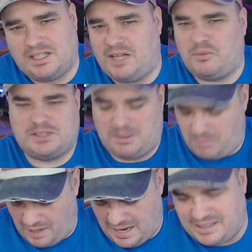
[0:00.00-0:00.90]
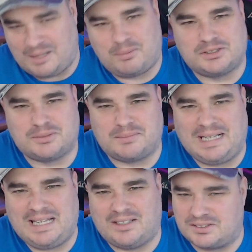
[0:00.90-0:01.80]
otherwise I might end up on some
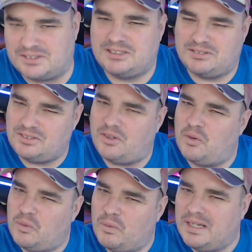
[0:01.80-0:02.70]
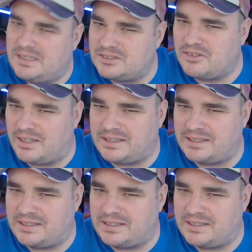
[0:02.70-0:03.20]
clangers, because they're not always great